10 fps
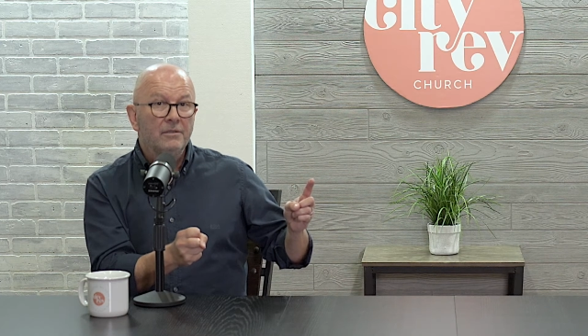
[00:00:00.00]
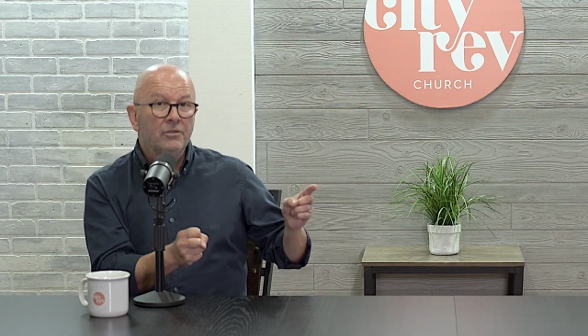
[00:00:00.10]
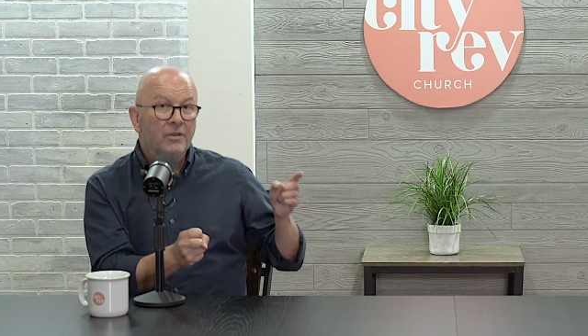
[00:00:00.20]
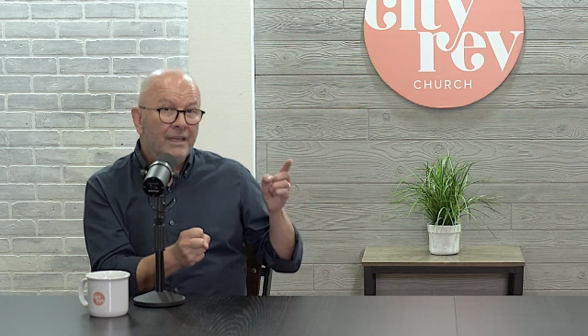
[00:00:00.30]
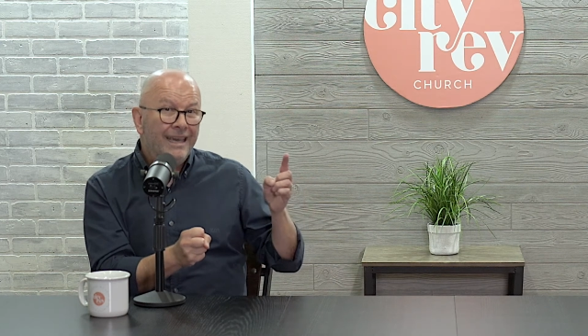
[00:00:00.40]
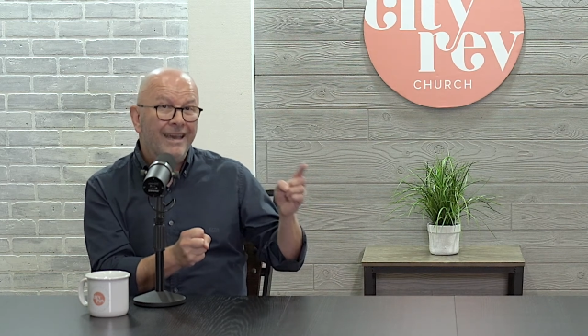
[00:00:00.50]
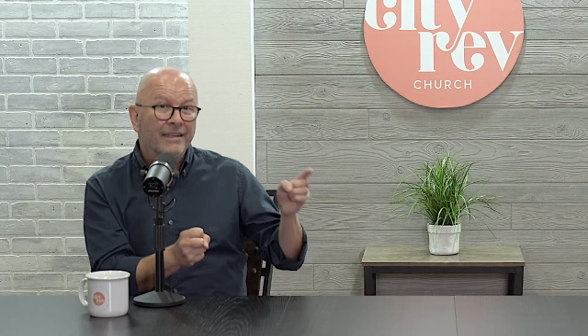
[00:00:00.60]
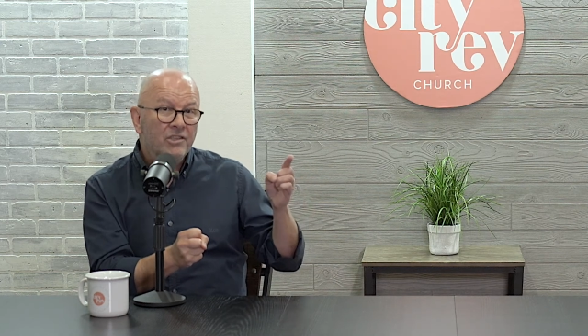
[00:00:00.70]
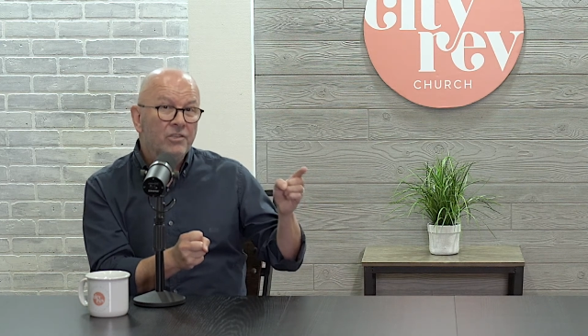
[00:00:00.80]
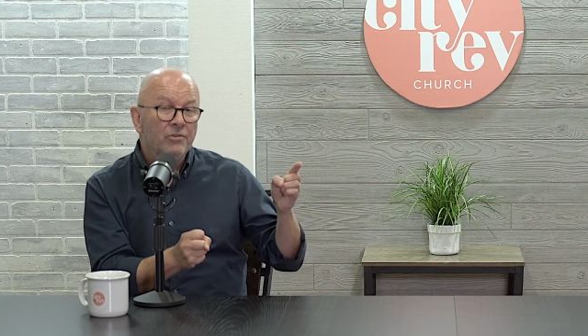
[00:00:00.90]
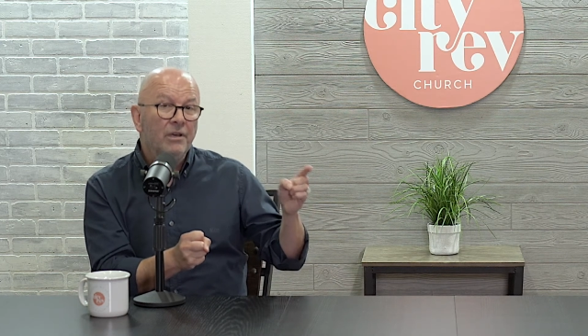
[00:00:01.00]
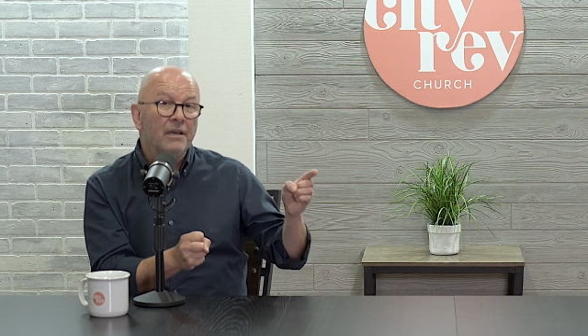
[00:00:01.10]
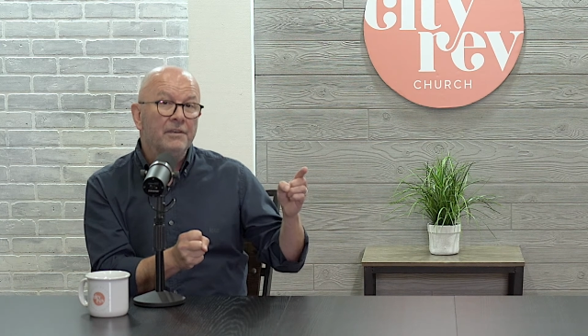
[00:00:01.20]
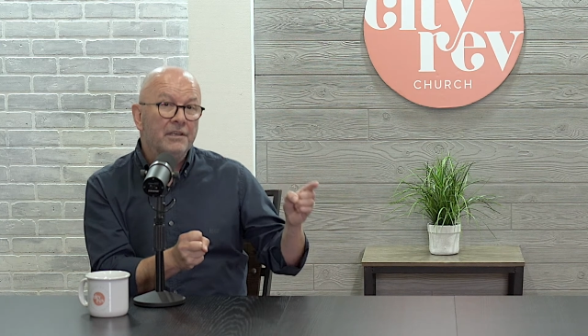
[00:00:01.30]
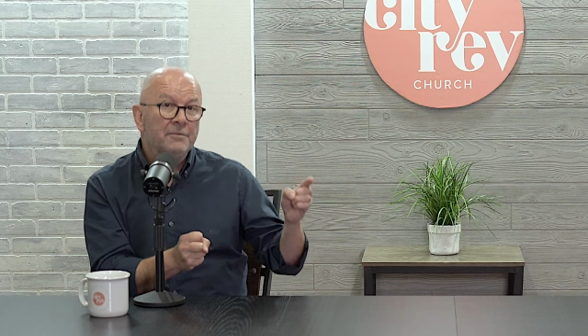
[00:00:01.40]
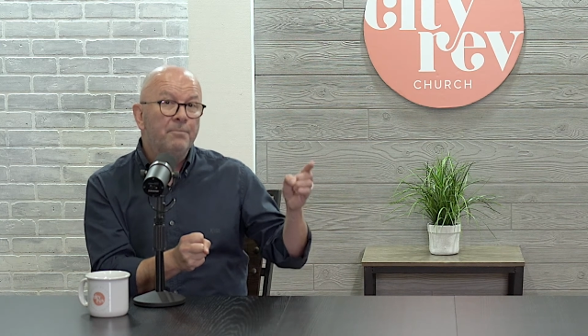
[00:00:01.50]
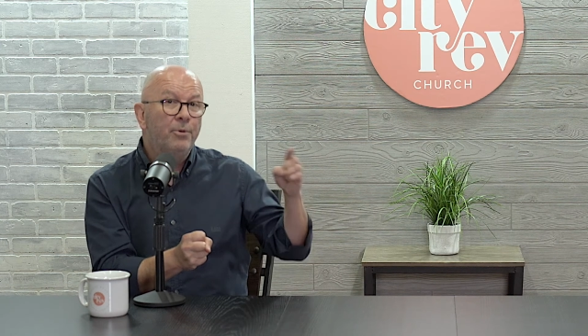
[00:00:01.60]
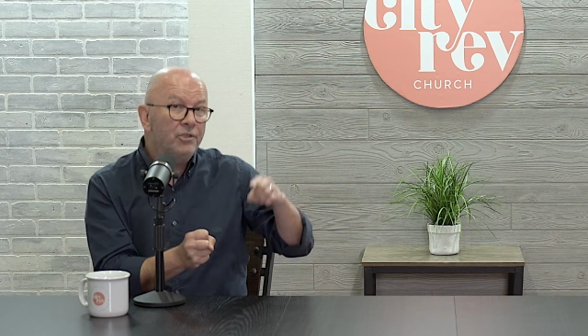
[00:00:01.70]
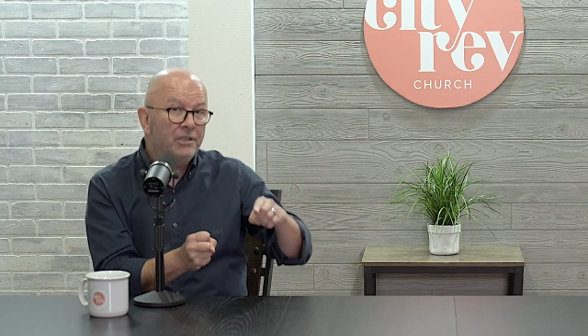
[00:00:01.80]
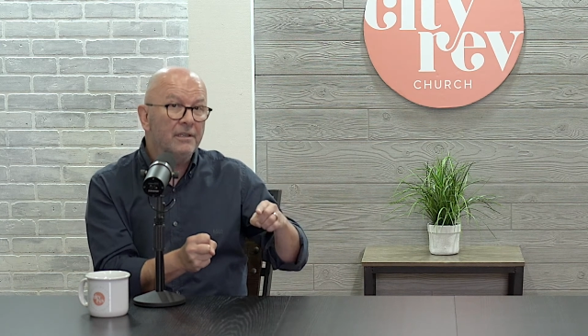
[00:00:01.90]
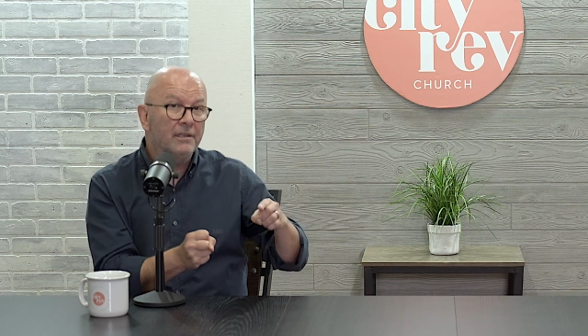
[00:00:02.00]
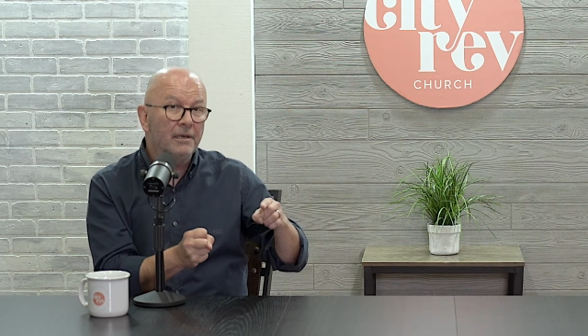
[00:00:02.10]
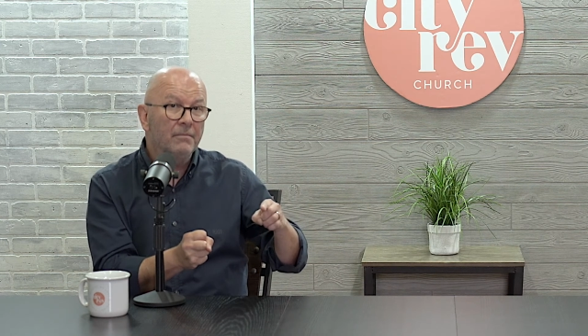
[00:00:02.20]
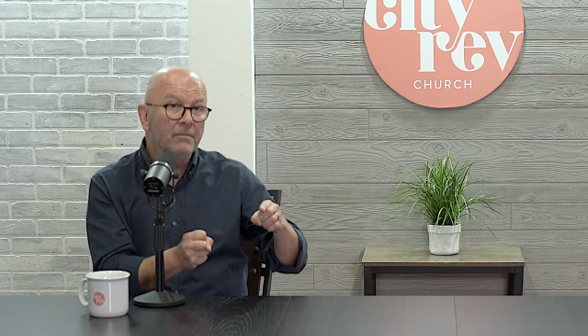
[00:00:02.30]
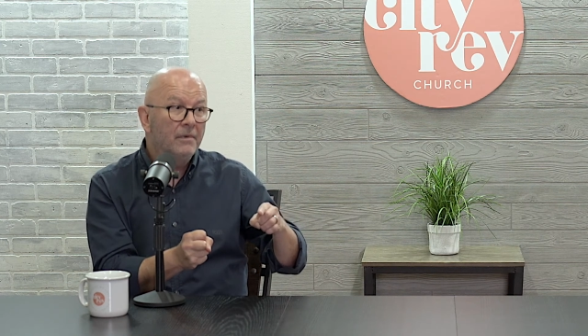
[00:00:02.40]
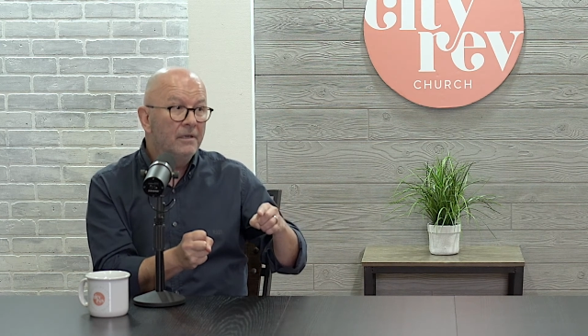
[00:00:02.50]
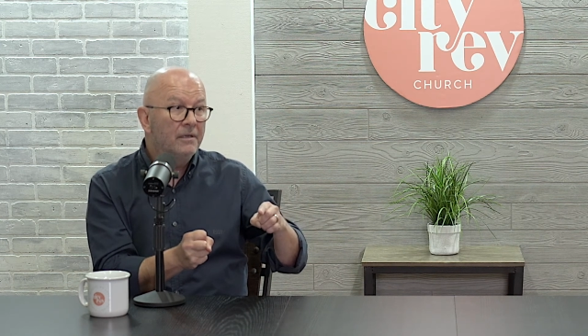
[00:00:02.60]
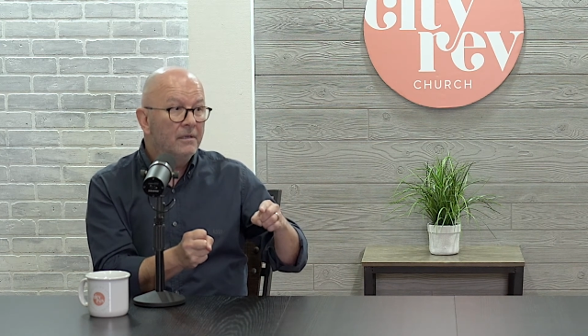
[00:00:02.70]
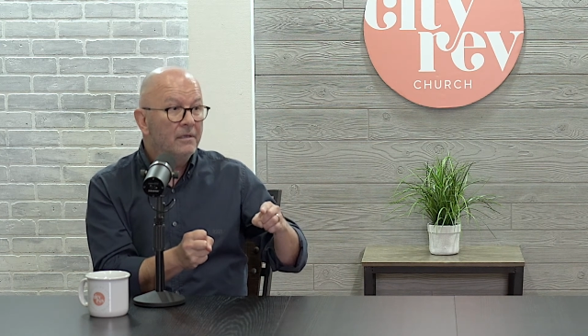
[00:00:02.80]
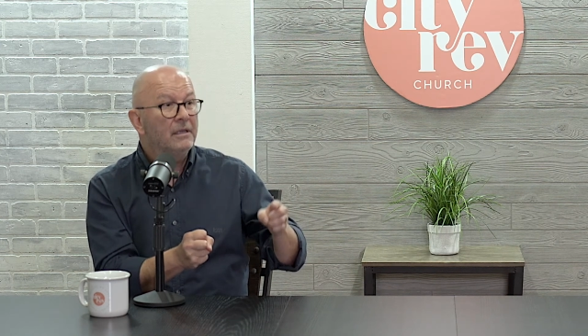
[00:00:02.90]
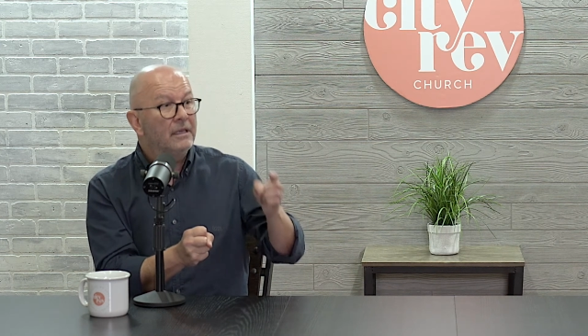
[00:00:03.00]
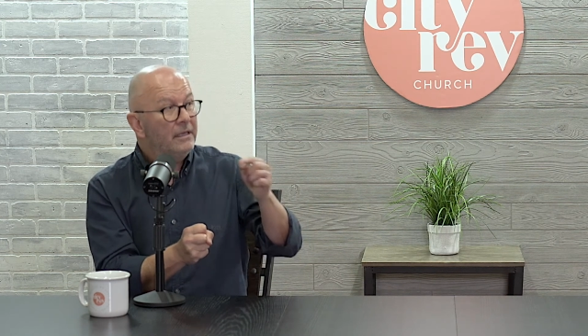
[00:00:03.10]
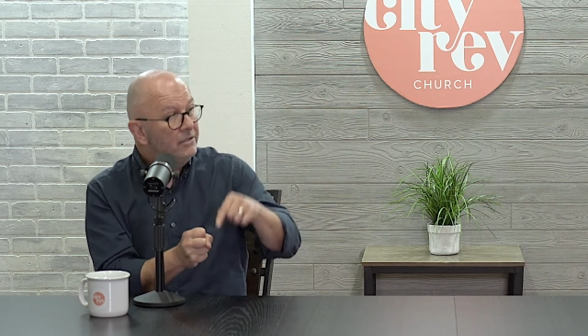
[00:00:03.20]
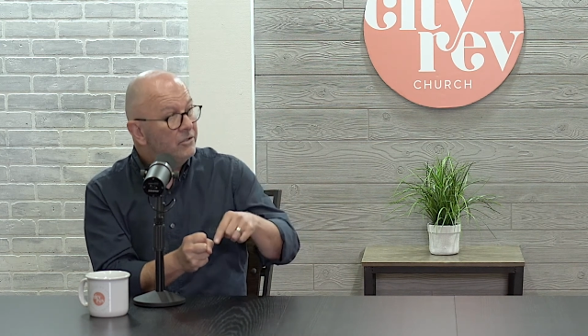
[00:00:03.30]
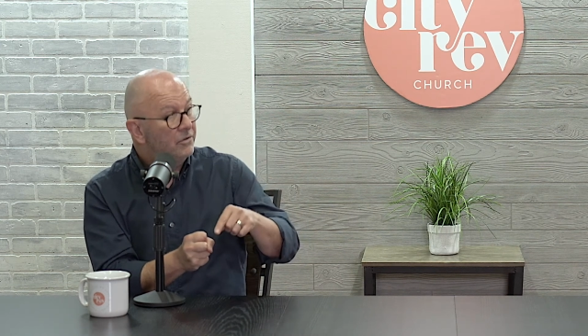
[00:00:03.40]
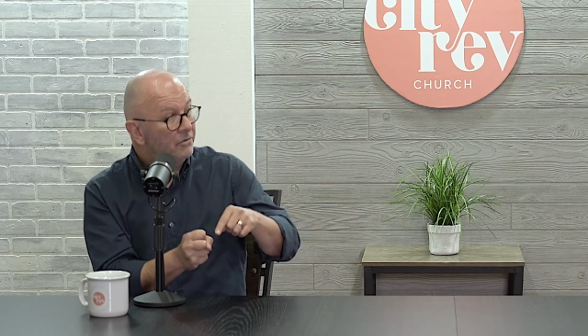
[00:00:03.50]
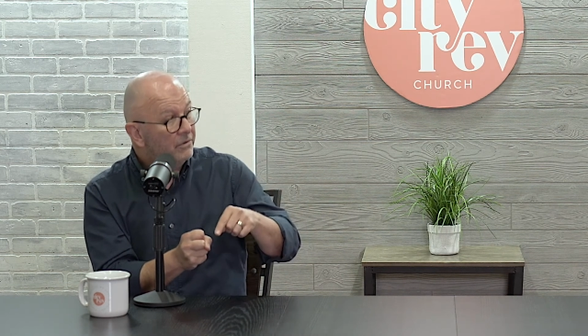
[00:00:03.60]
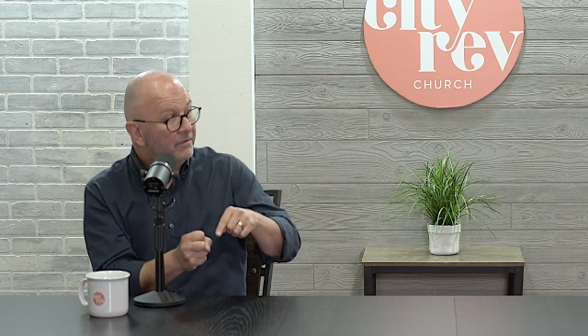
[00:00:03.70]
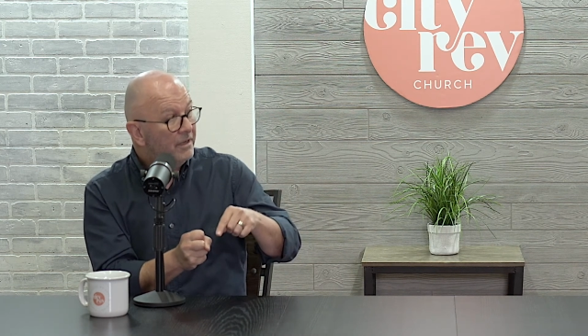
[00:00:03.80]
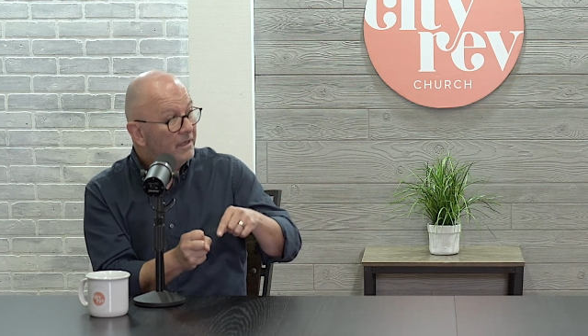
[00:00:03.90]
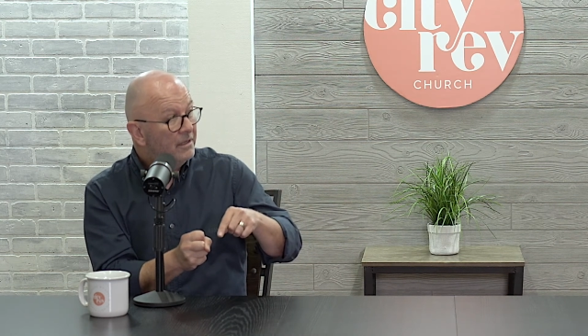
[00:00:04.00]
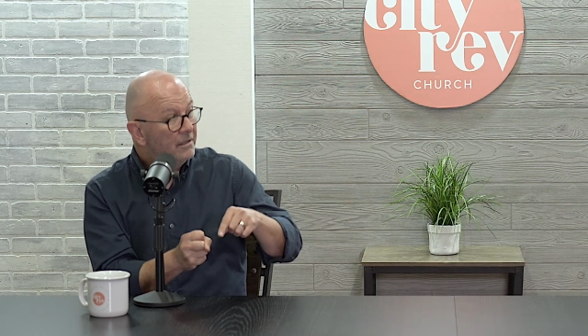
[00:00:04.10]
to catch whoever is pushing them into the river.